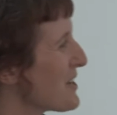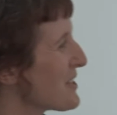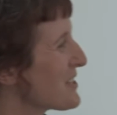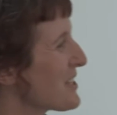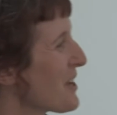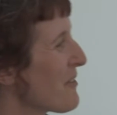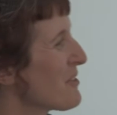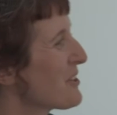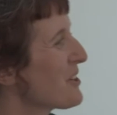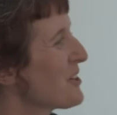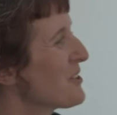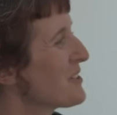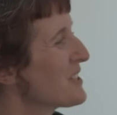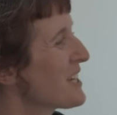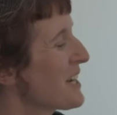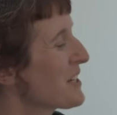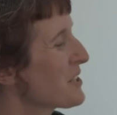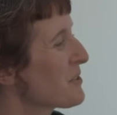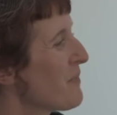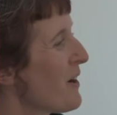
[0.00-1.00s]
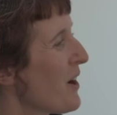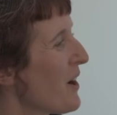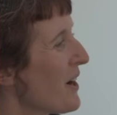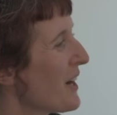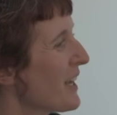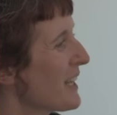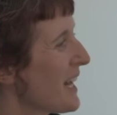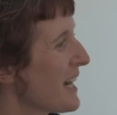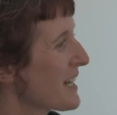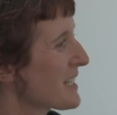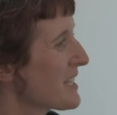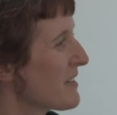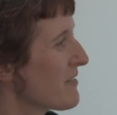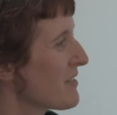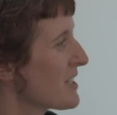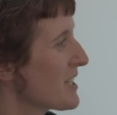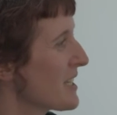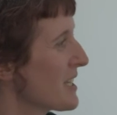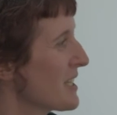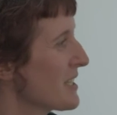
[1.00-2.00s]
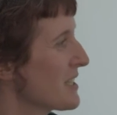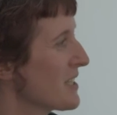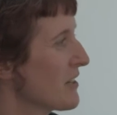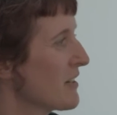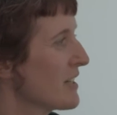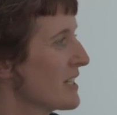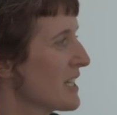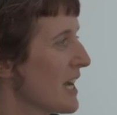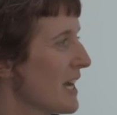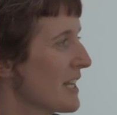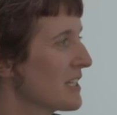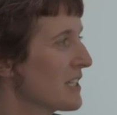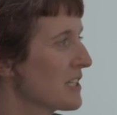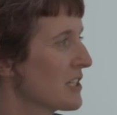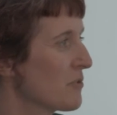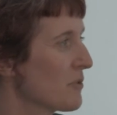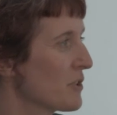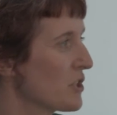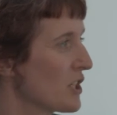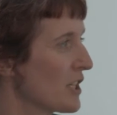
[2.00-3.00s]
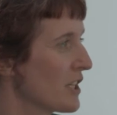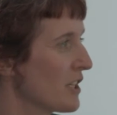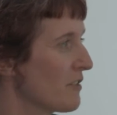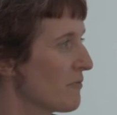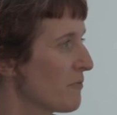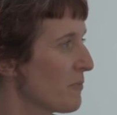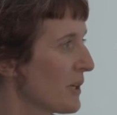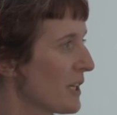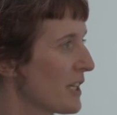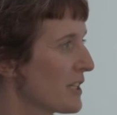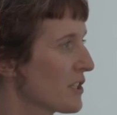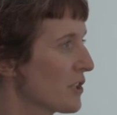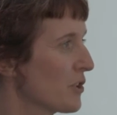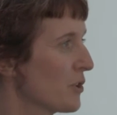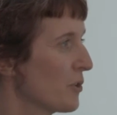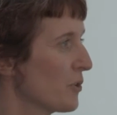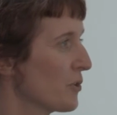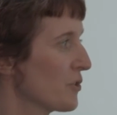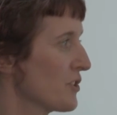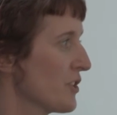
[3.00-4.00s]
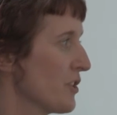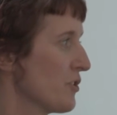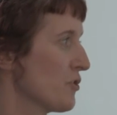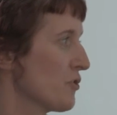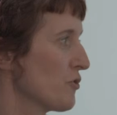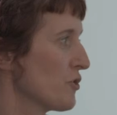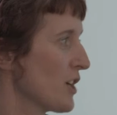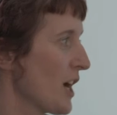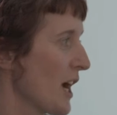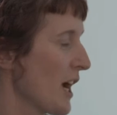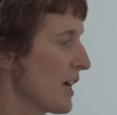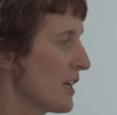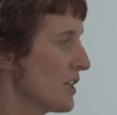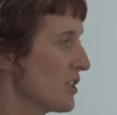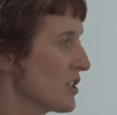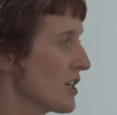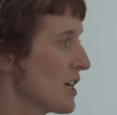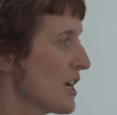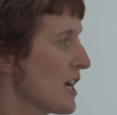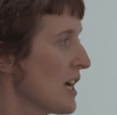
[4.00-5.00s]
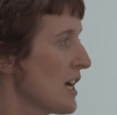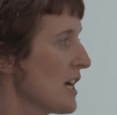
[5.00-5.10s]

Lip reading: Someone who takes part in activities that are intended to achieve political or social change,